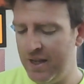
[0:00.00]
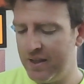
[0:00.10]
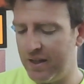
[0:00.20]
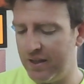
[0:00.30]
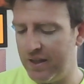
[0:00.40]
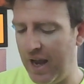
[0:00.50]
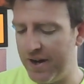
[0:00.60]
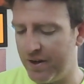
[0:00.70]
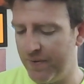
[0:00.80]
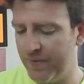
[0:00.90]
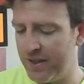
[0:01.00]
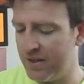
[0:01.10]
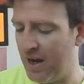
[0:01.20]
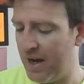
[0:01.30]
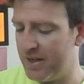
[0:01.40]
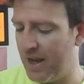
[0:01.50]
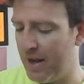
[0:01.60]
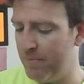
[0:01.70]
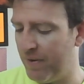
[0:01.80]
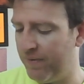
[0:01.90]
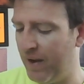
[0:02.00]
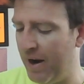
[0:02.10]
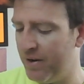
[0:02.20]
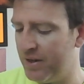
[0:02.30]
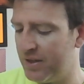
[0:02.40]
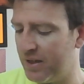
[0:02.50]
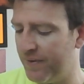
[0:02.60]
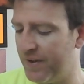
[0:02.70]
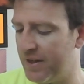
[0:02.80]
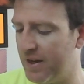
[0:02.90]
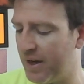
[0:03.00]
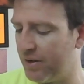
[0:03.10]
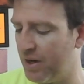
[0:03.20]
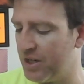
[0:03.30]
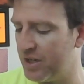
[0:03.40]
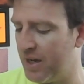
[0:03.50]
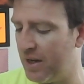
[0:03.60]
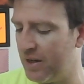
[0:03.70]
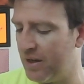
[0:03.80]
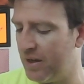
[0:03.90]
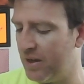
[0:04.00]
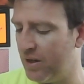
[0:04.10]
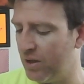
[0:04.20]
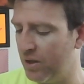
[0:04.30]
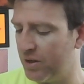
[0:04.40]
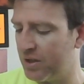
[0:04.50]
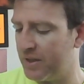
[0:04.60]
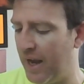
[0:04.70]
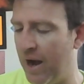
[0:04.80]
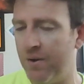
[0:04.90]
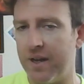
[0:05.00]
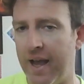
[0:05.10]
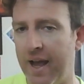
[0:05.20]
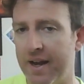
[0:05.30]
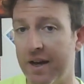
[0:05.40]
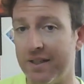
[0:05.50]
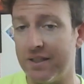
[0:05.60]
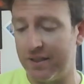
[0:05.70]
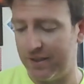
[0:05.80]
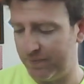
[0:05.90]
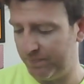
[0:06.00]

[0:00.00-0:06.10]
The latter is not dead, but flowers in the decoration that looks out at us.